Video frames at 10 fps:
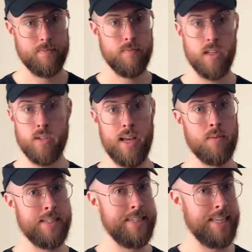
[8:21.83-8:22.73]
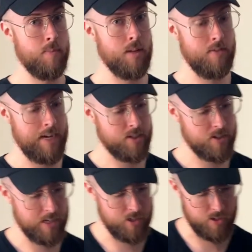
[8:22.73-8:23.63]
So that was an example of an
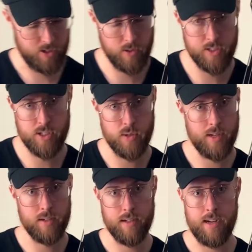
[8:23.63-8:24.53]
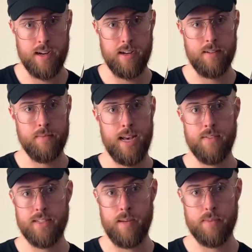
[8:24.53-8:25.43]
exercise you could do just doing half
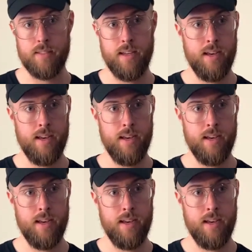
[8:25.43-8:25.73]
steps.